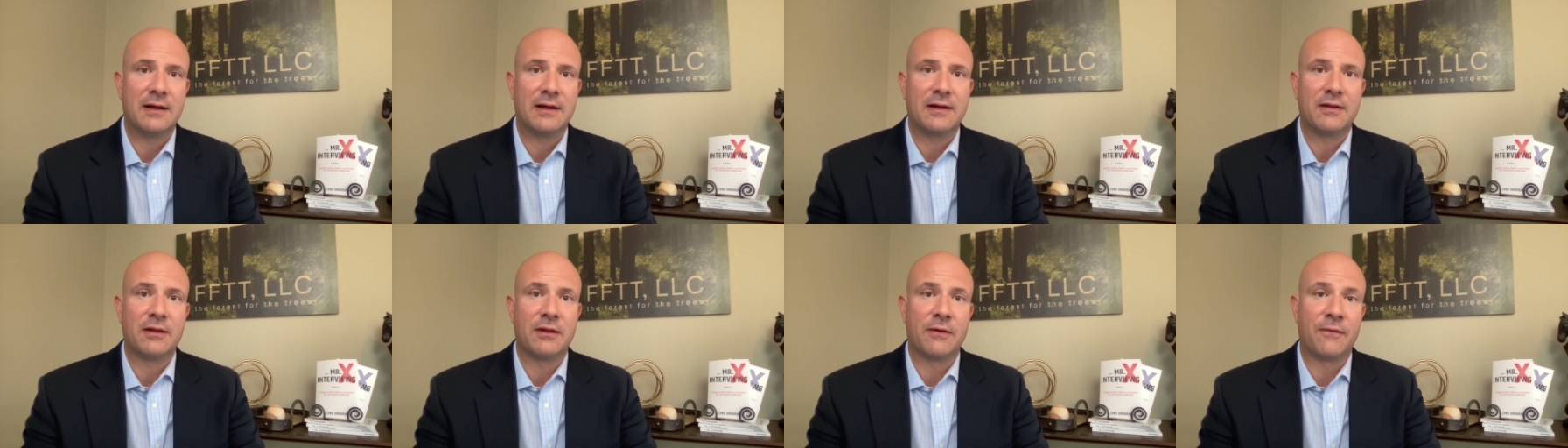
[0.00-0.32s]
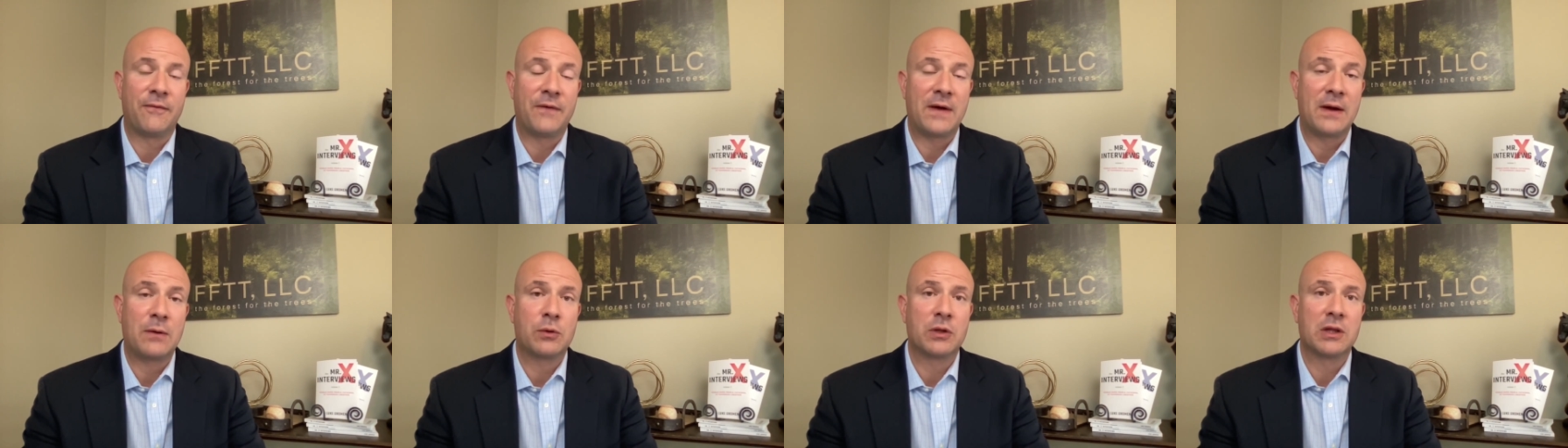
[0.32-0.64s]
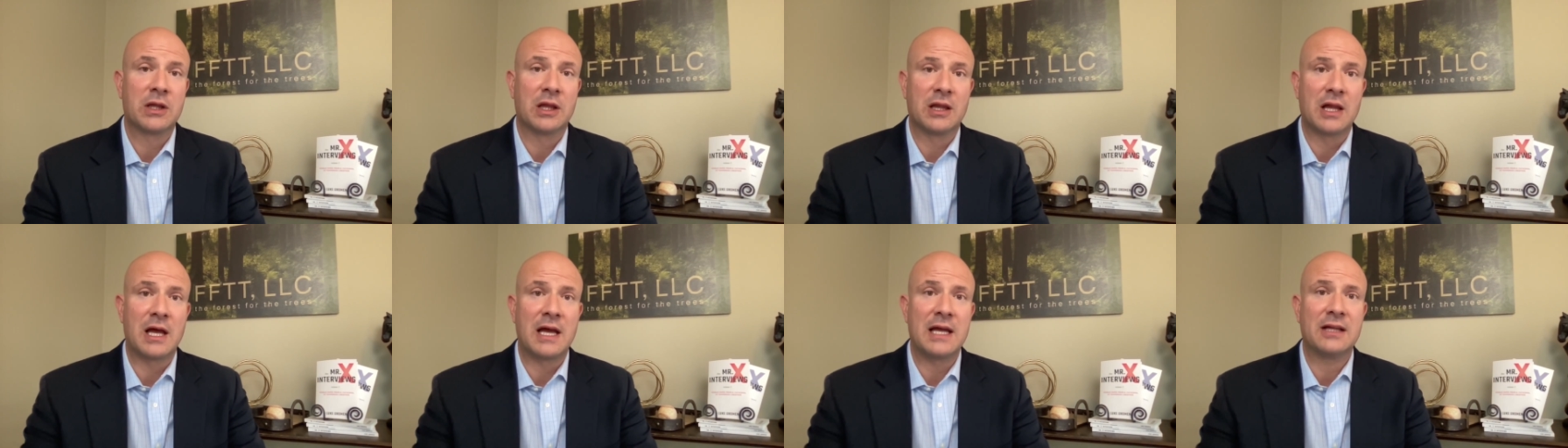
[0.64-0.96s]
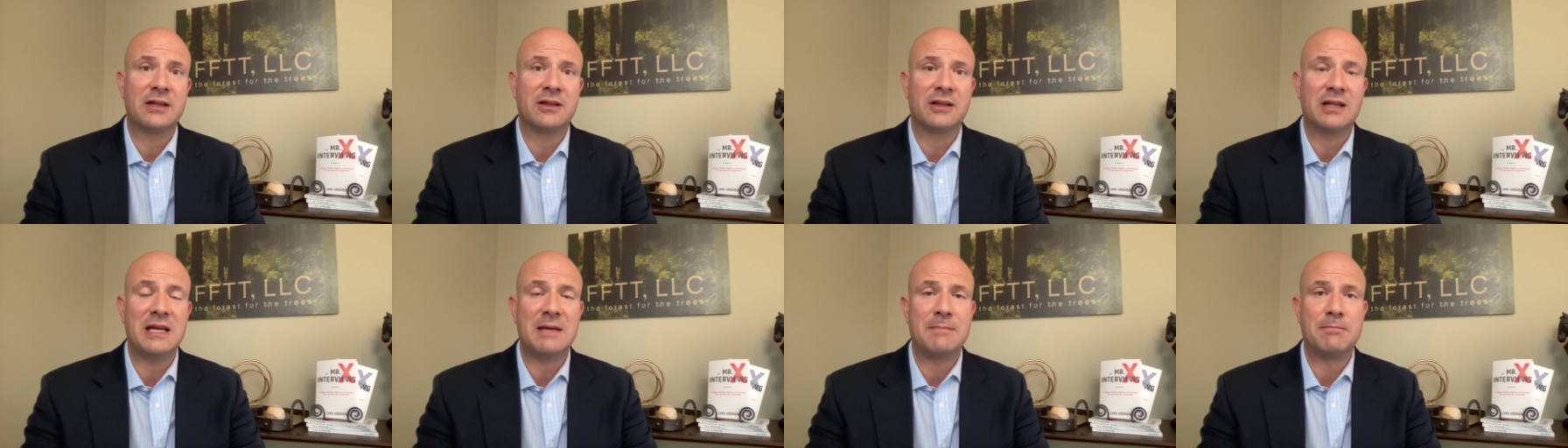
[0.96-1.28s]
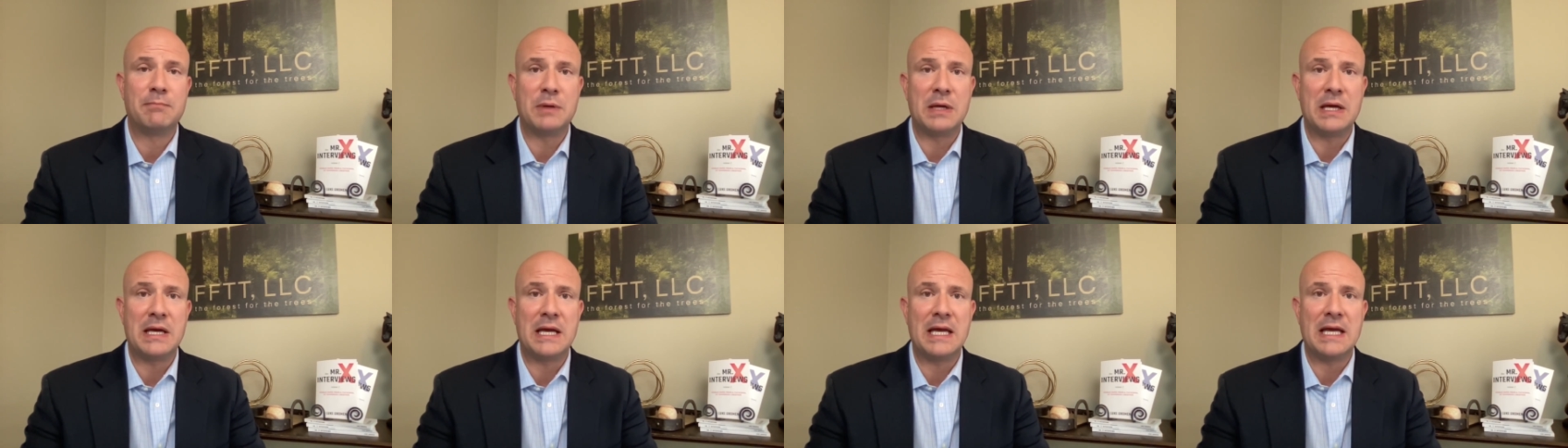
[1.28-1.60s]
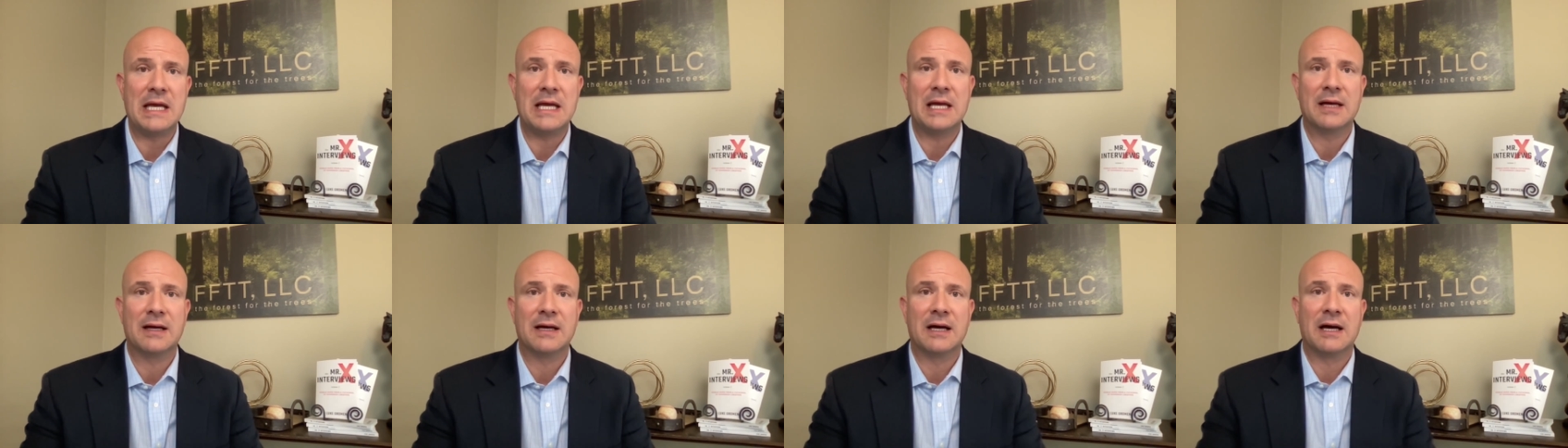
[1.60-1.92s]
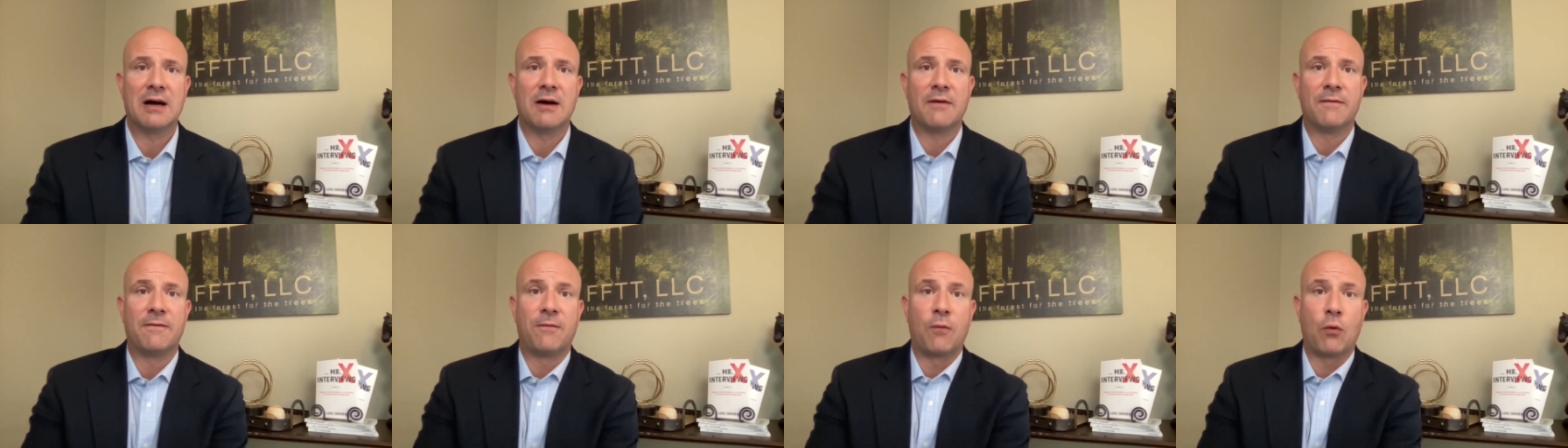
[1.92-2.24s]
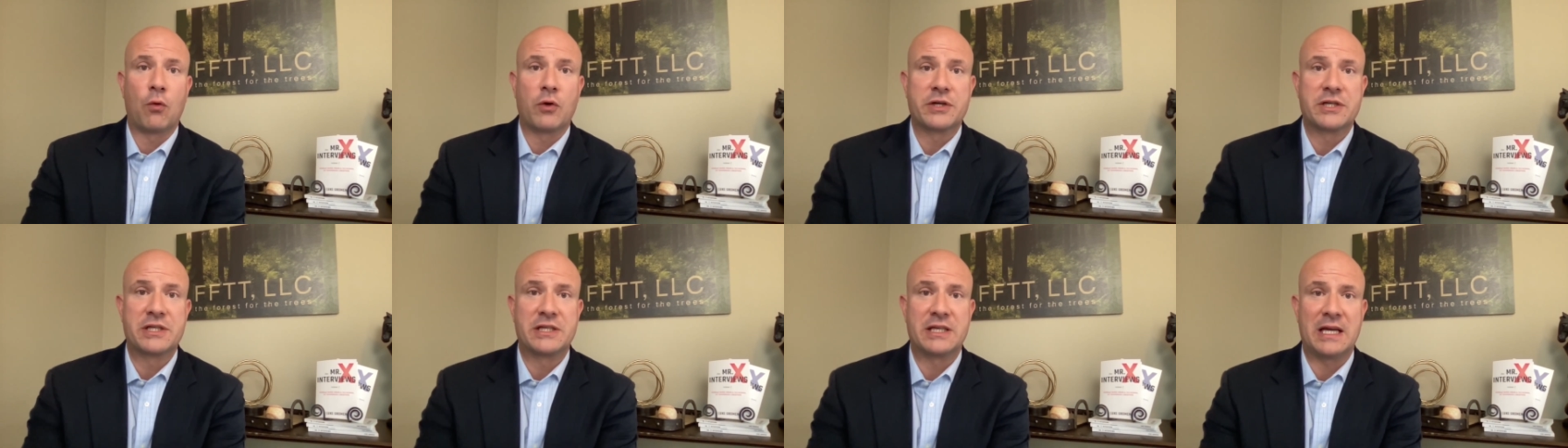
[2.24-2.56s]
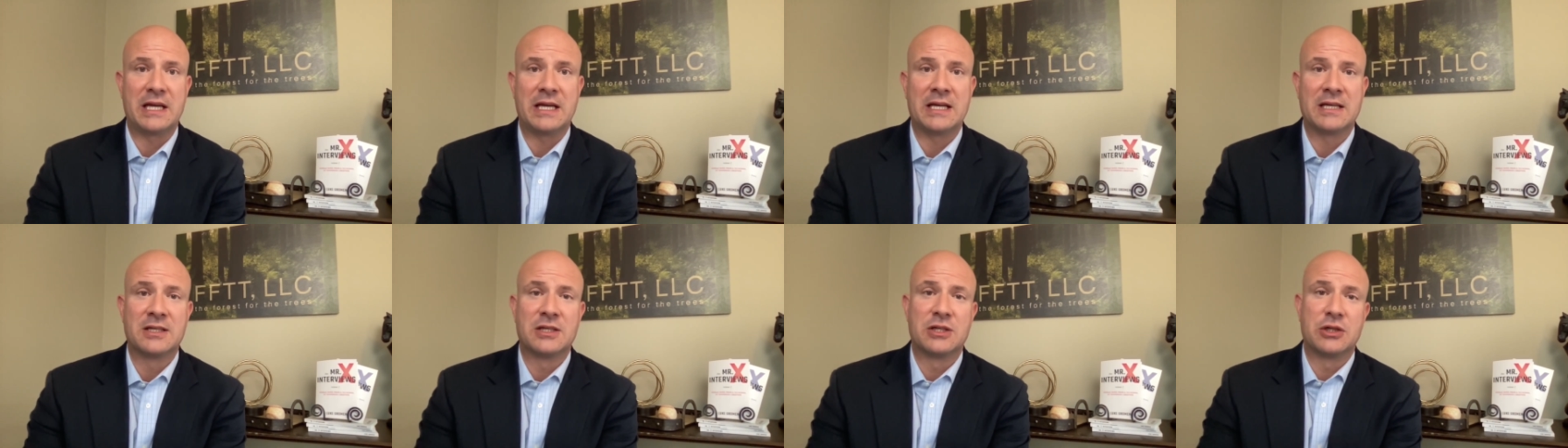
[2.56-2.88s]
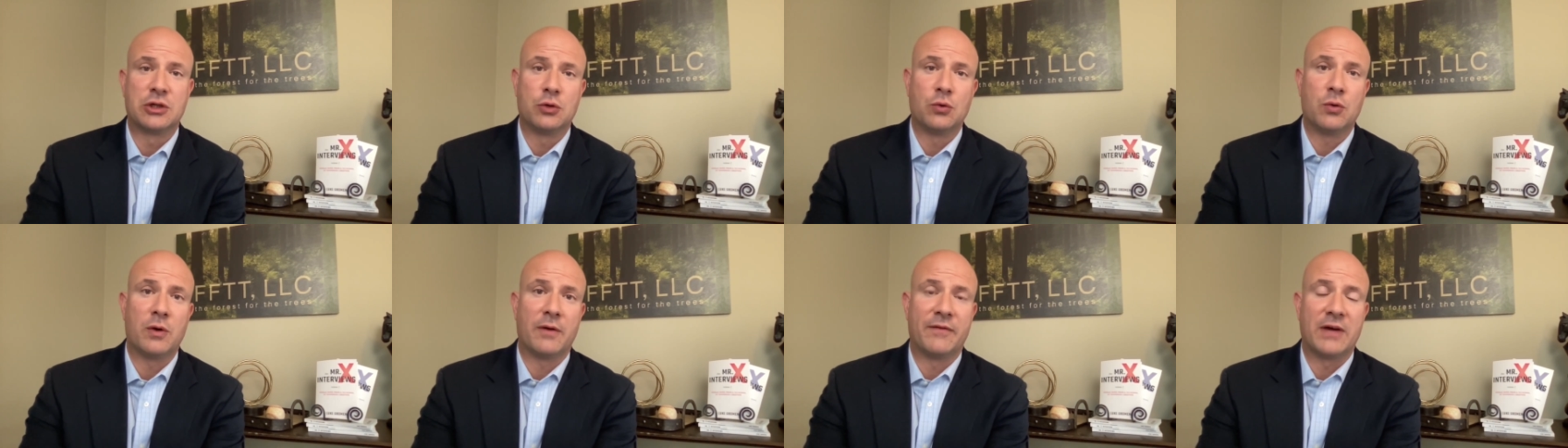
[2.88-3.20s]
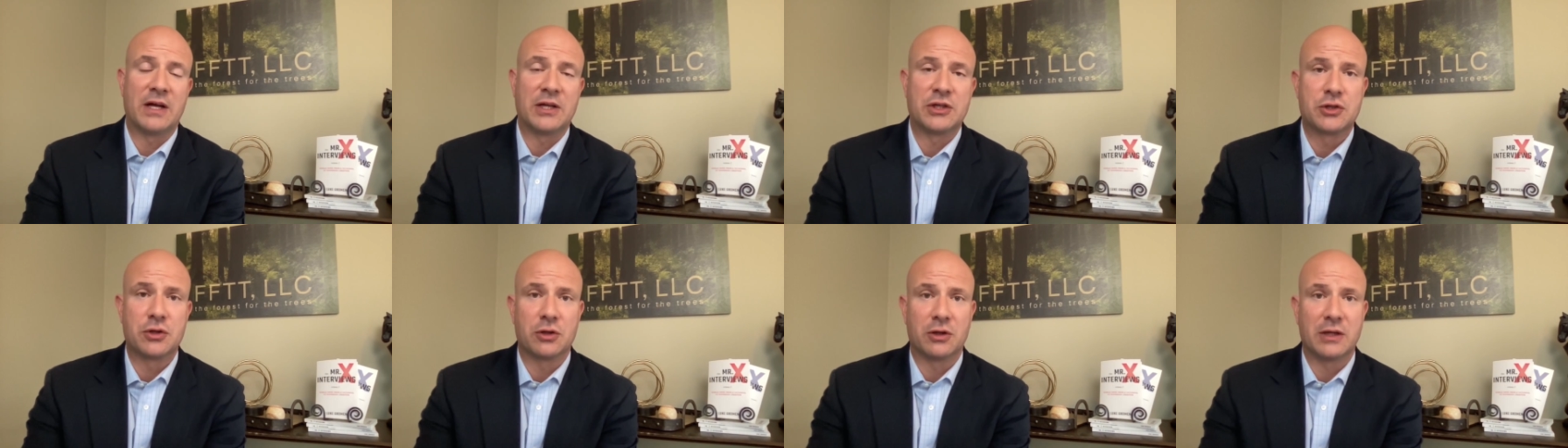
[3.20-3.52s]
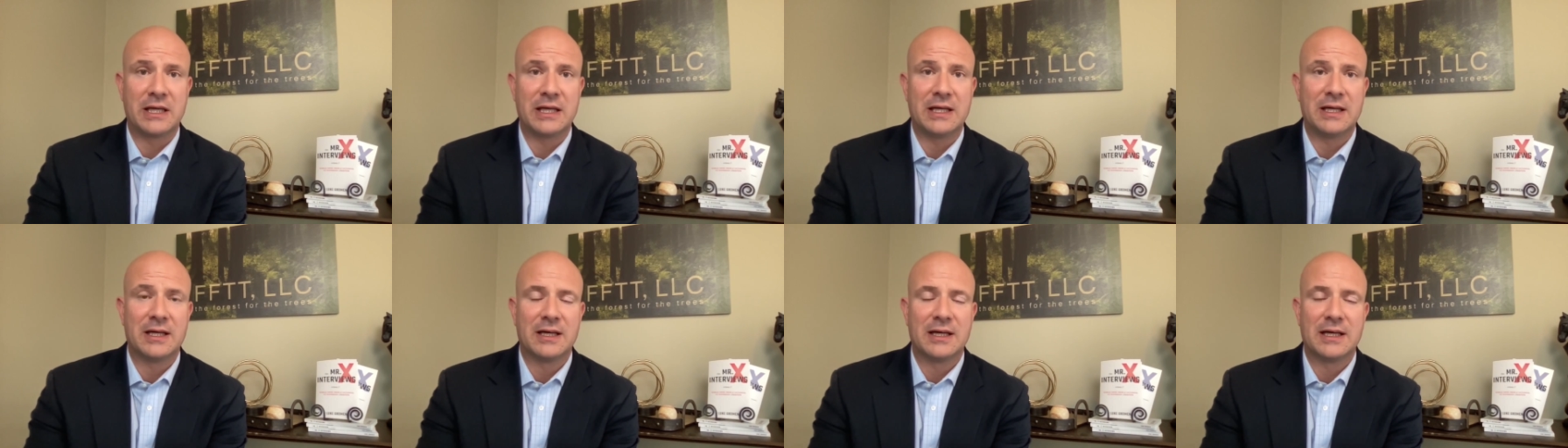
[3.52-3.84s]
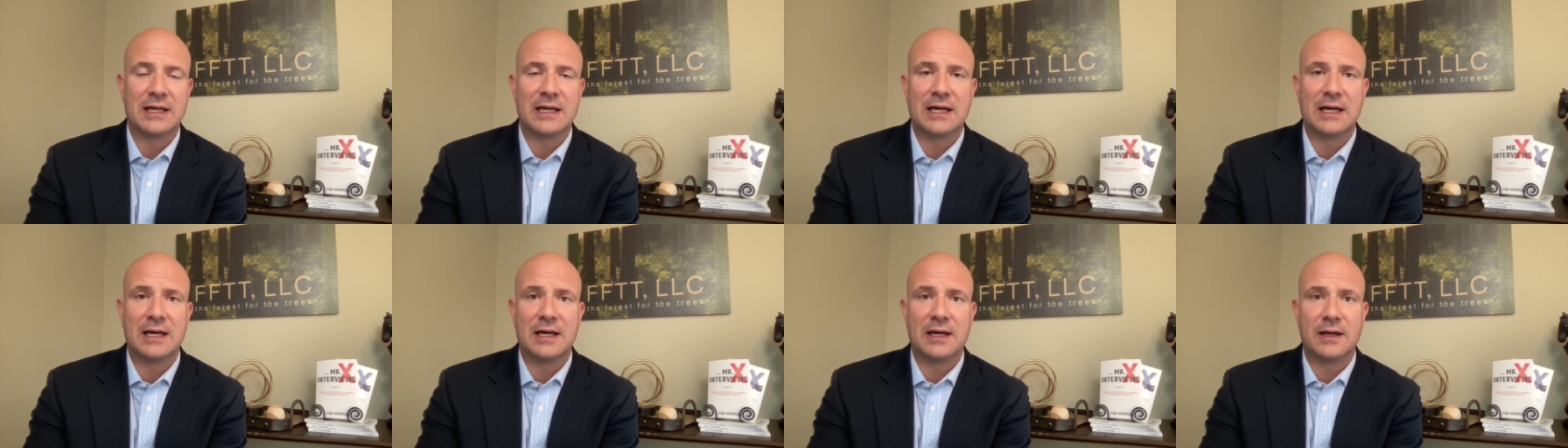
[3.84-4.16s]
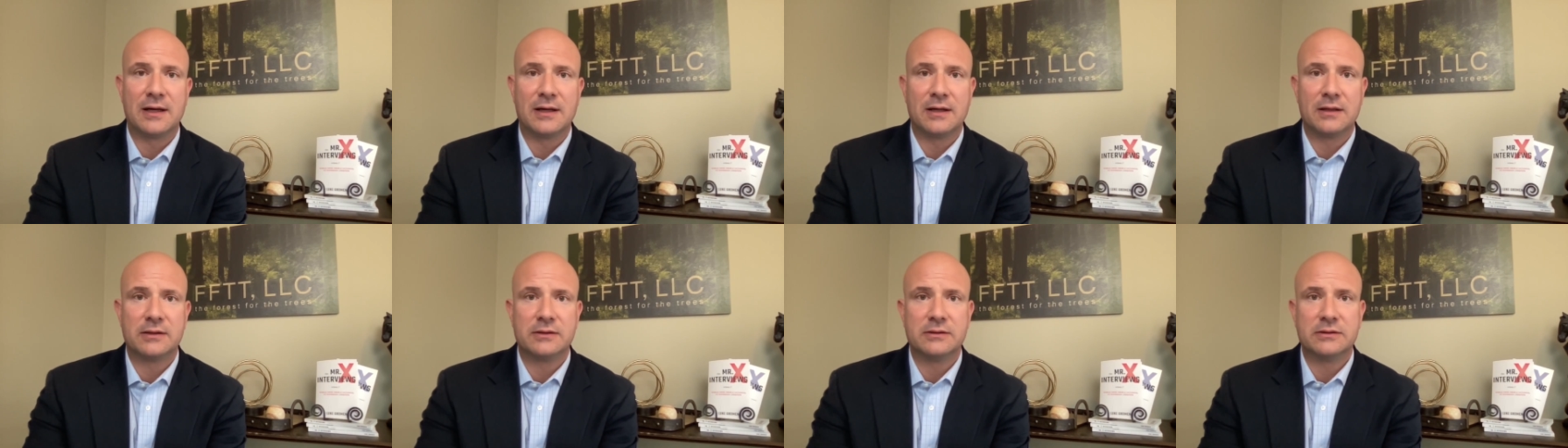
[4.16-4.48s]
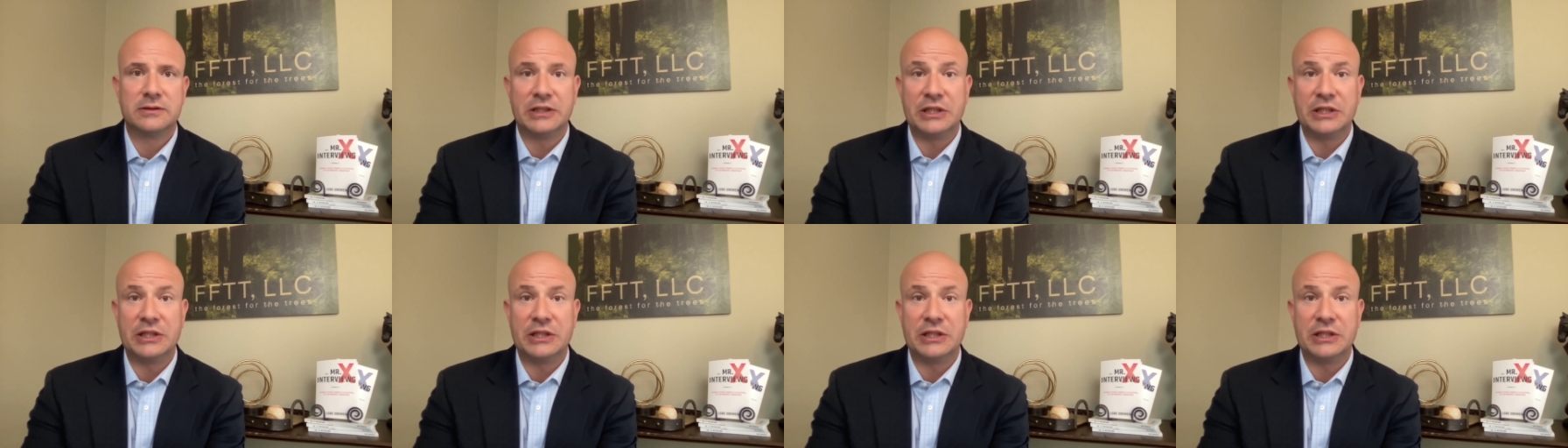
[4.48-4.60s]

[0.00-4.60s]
the Fed would likely be uh, forced into eventually uh,